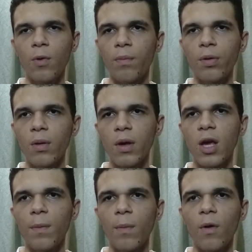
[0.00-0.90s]
completely
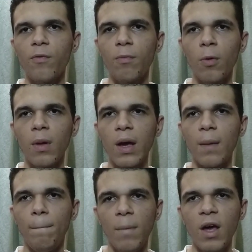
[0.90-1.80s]
capable of pulling like
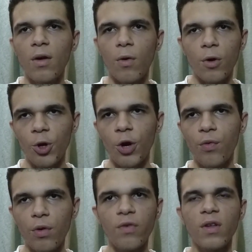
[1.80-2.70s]
a mid or a
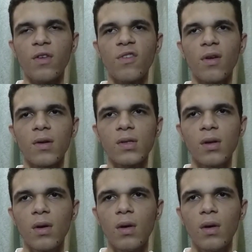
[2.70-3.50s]
low 456.